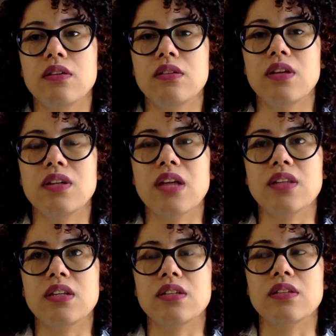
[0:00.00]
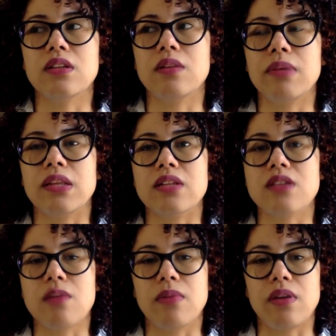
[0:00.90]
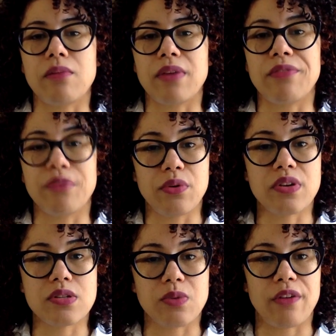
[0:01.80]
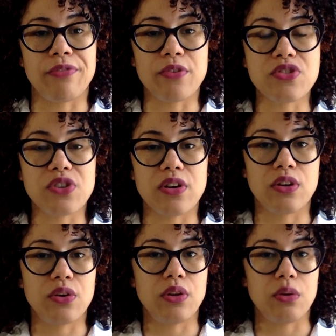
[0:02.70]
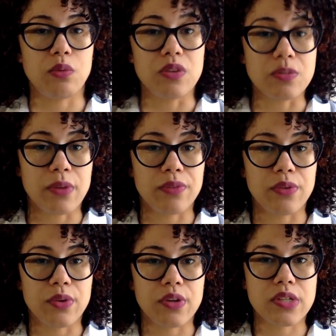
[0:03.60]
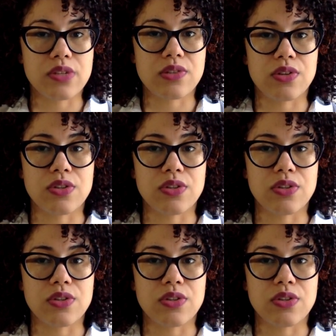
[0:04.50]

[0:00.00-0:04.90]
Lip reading: not that. I mean, that's not my focus. When I first started coding, it was my focus.